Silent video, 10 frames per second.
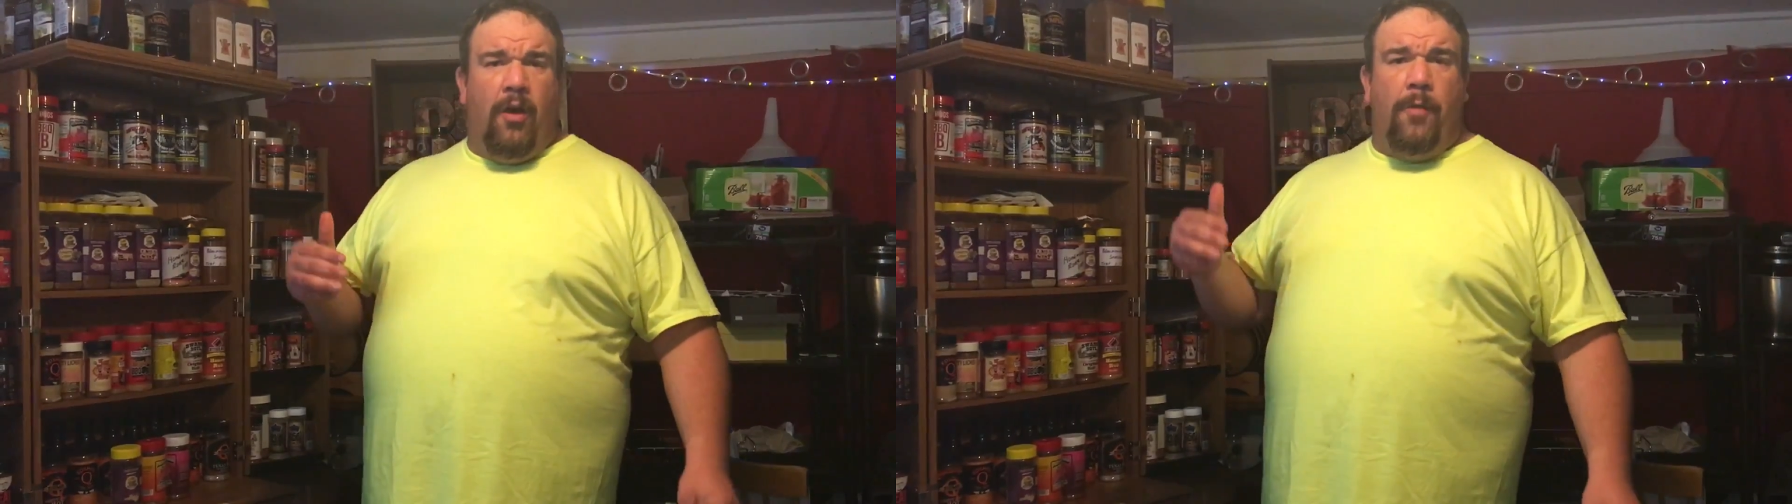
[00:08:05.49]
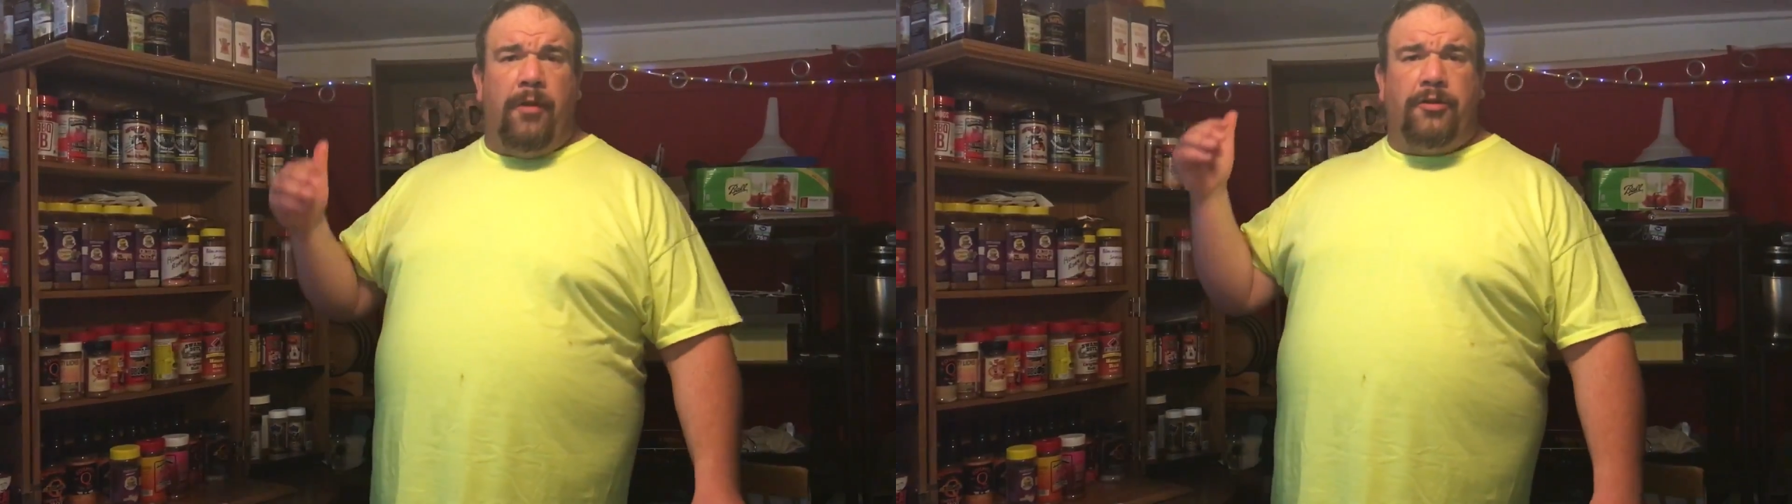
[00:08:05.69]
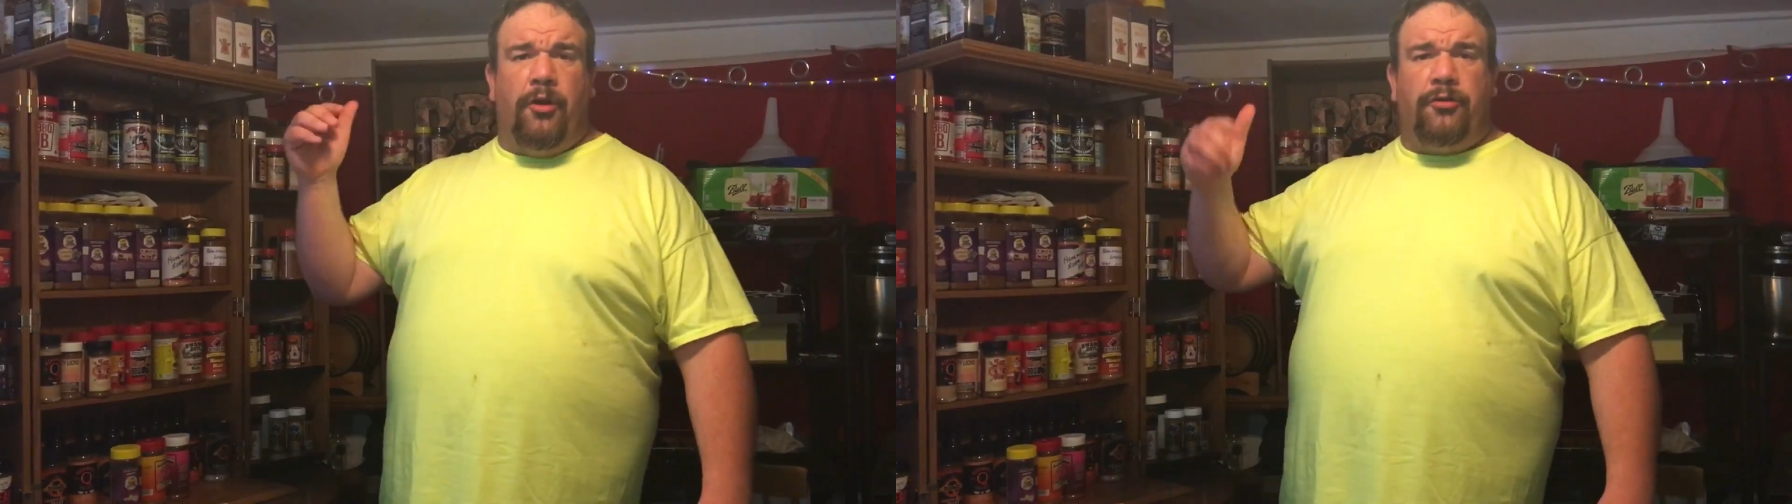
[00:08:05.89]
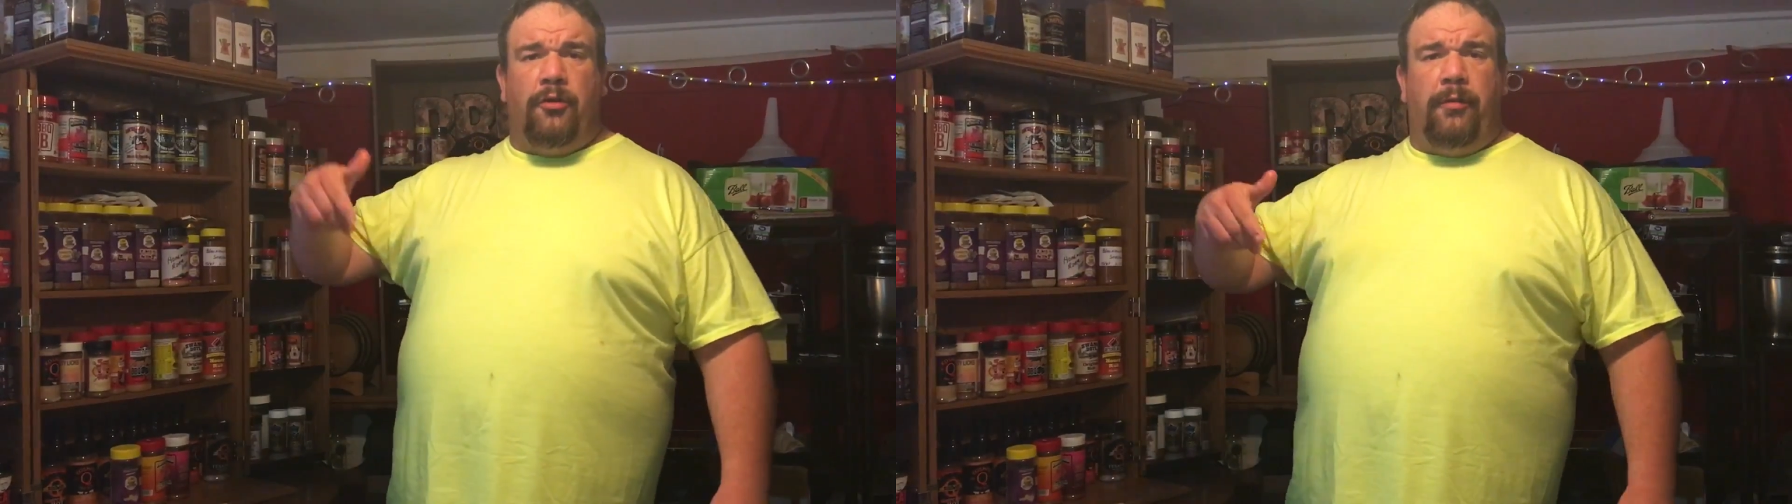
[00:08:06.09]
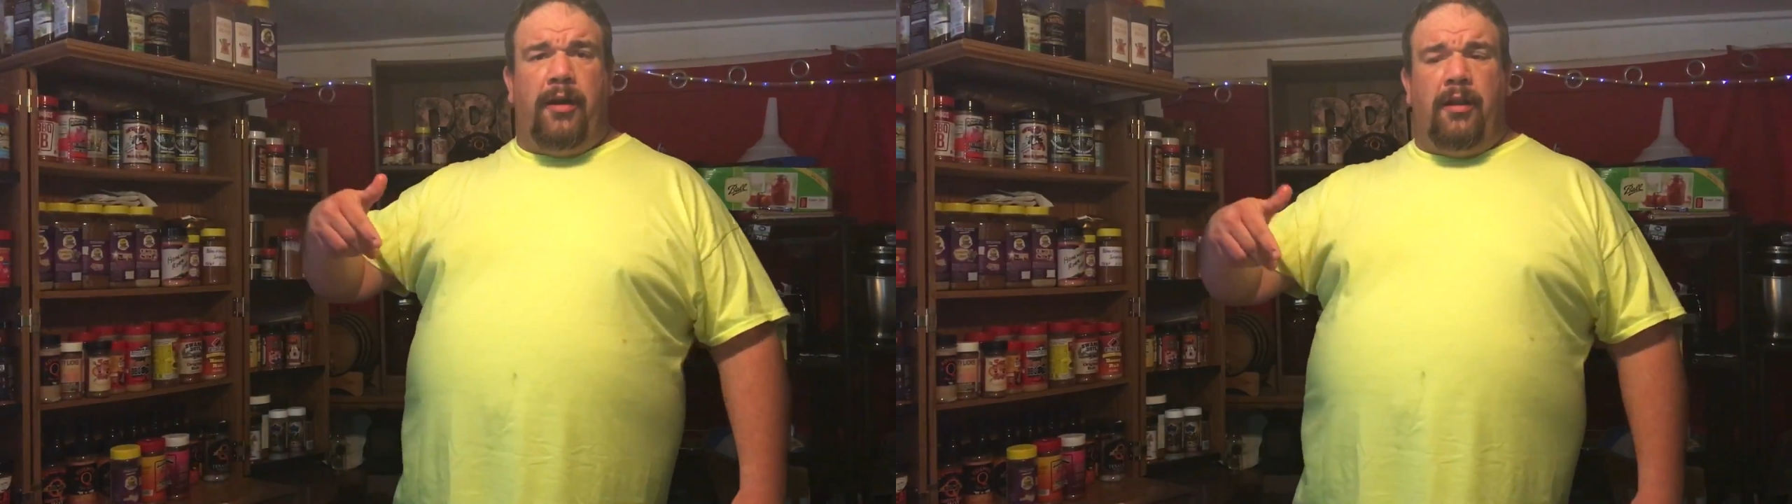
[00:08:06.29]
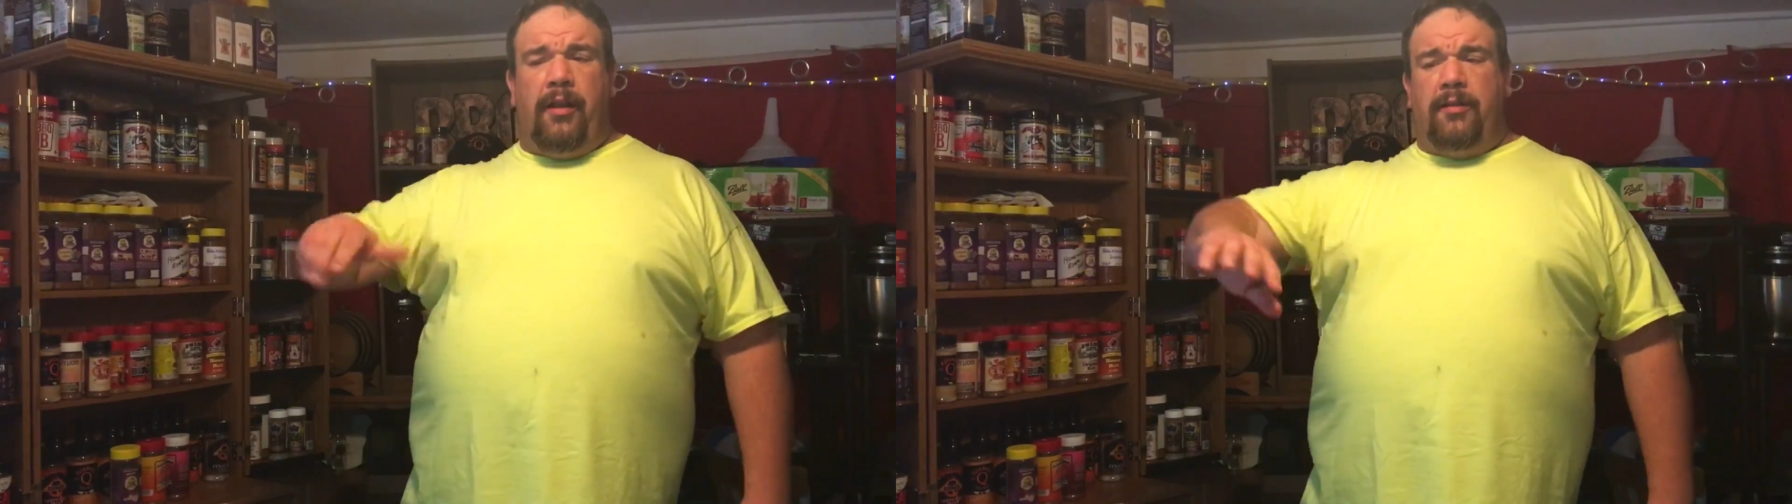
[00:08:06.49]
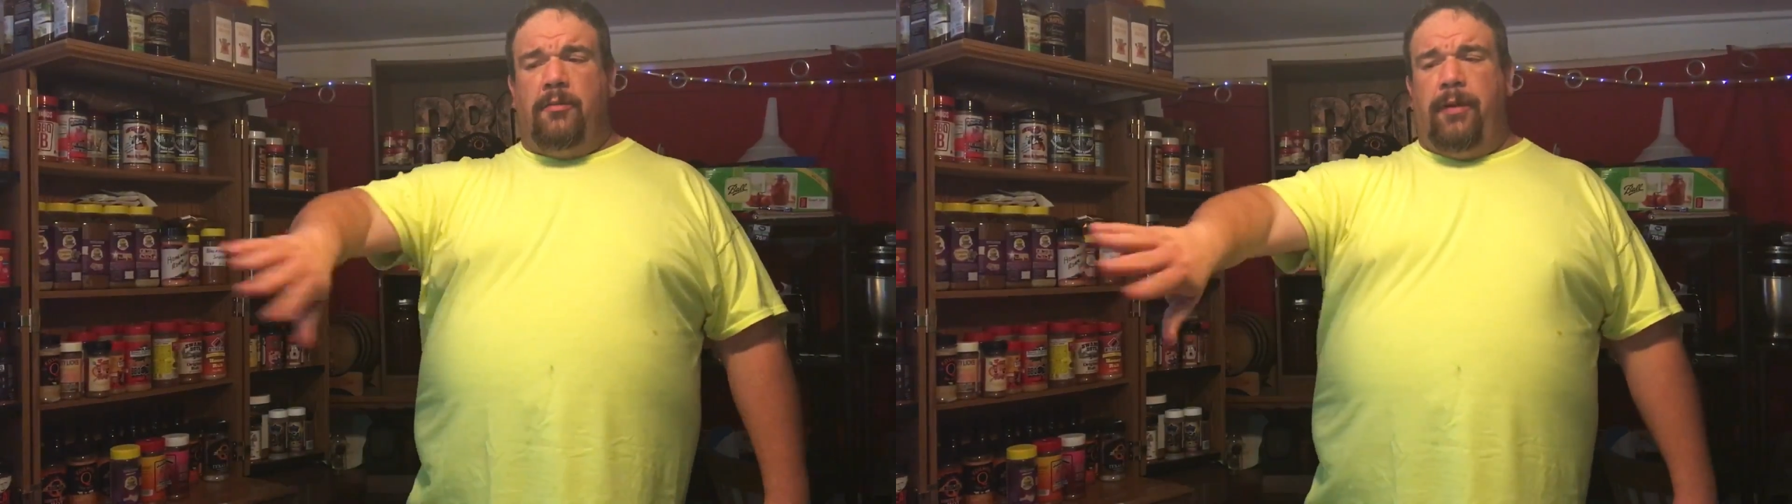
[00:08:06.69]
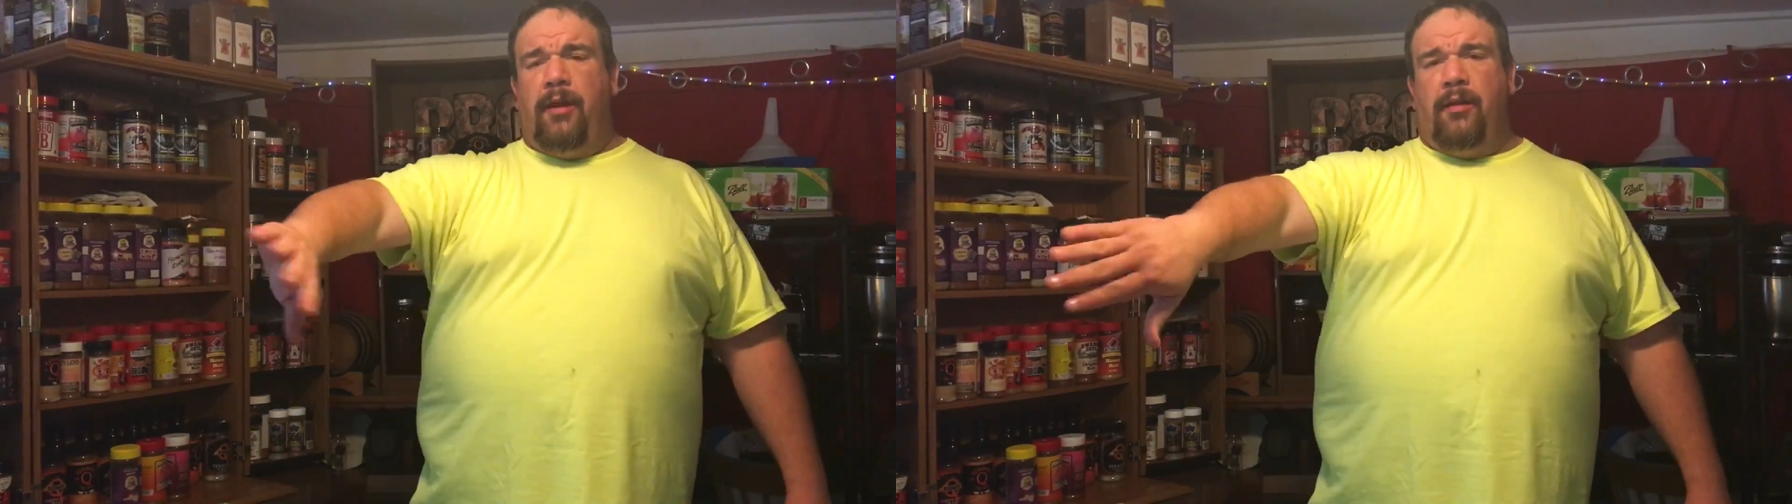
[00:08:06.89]
All my social media links
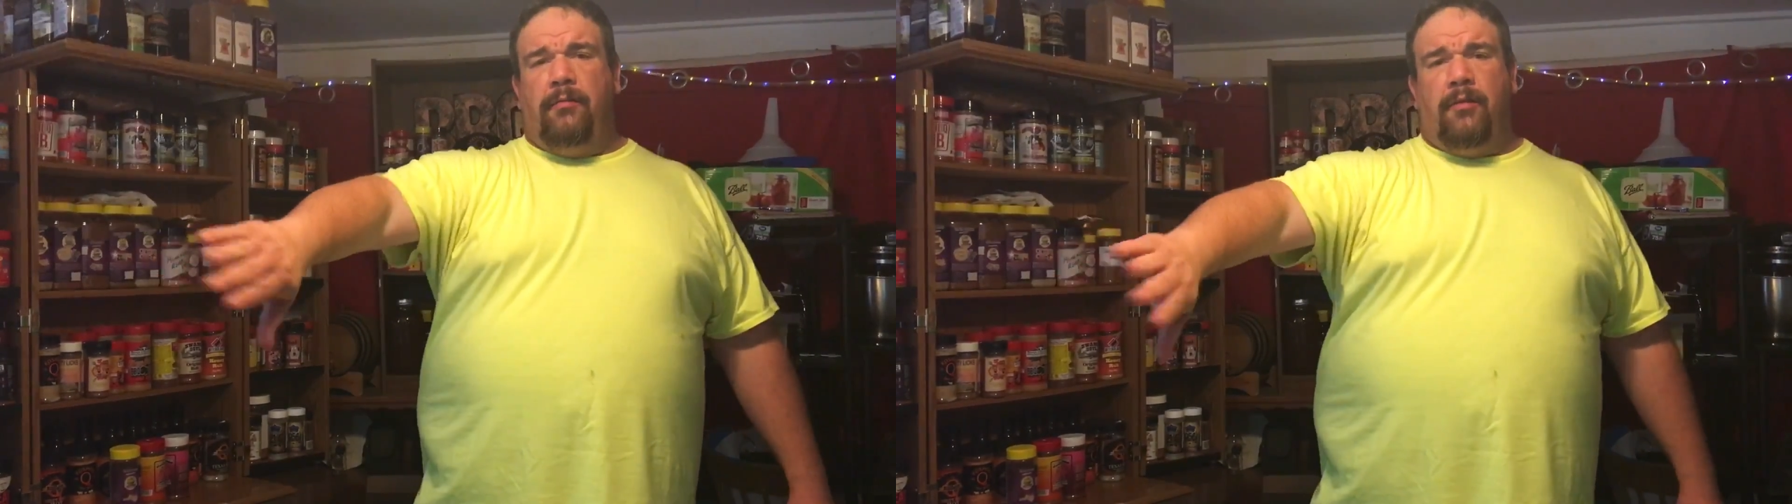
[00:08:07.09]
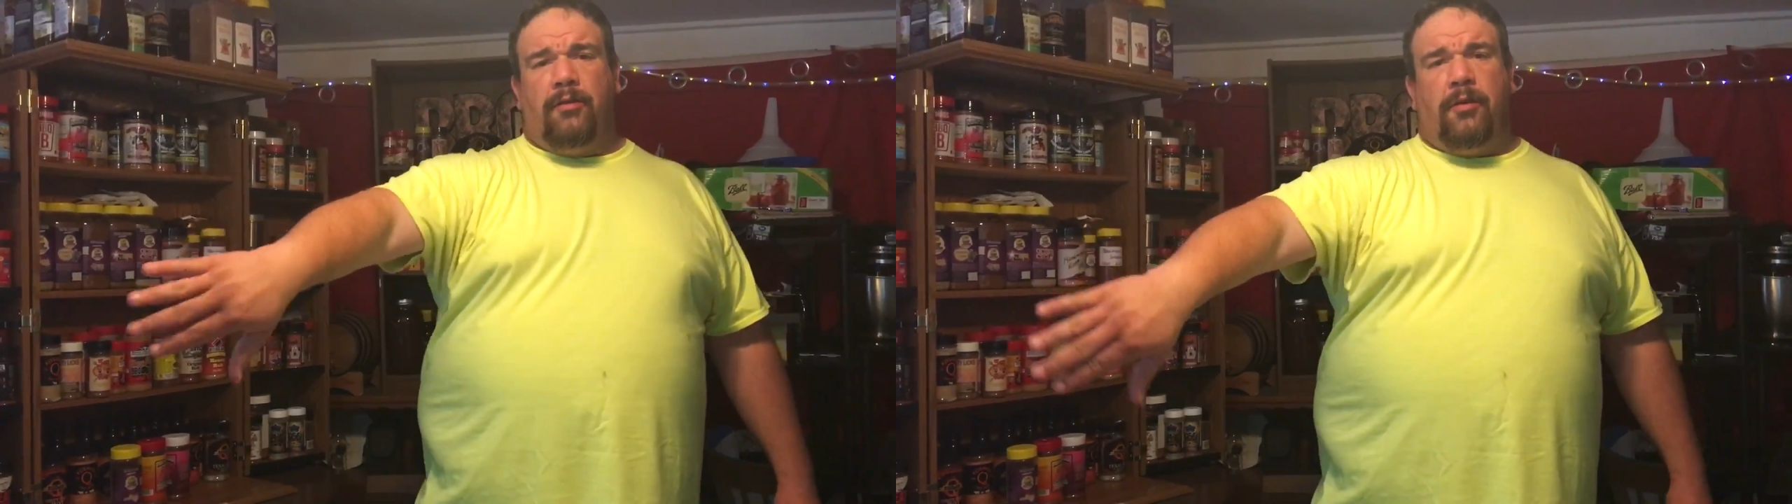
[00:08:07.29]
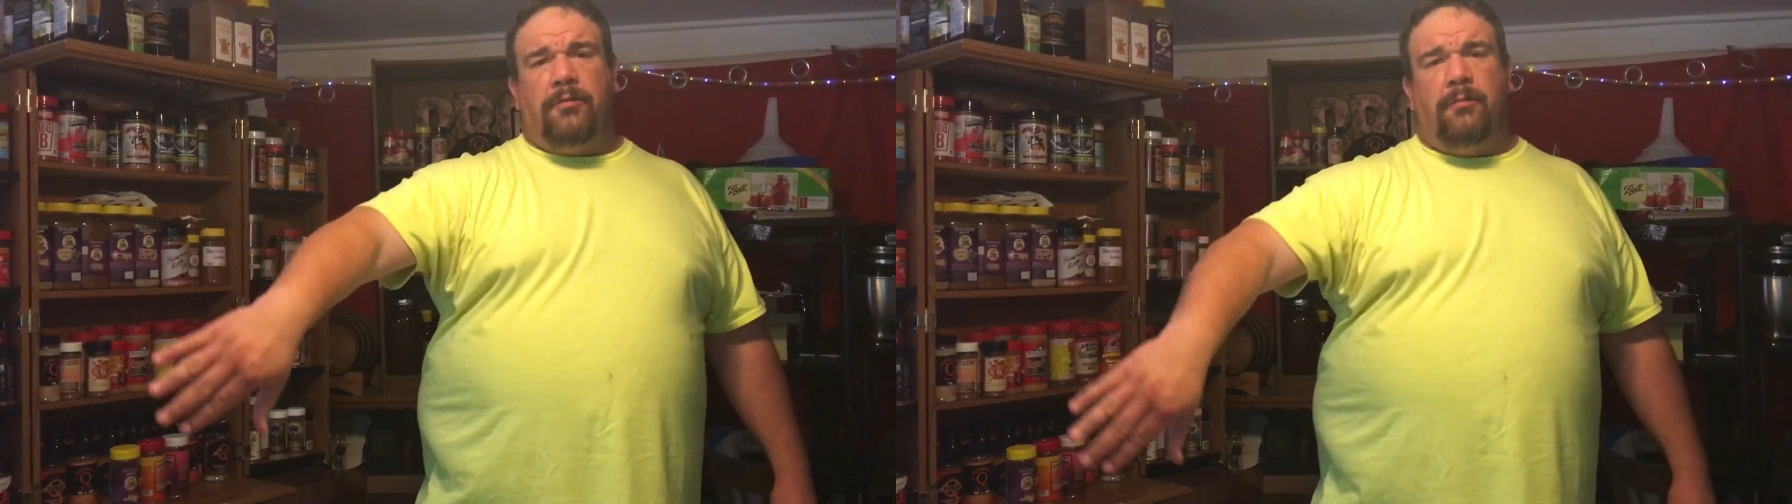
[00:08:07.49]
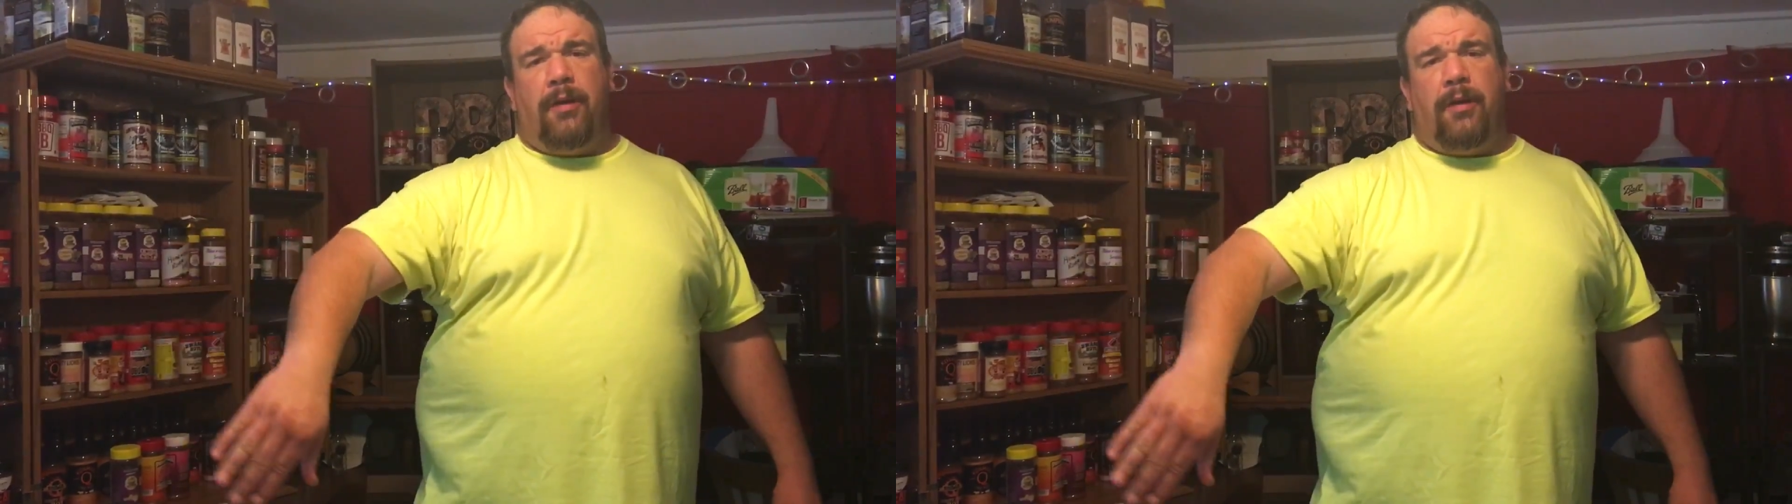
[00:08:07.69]
will be in the description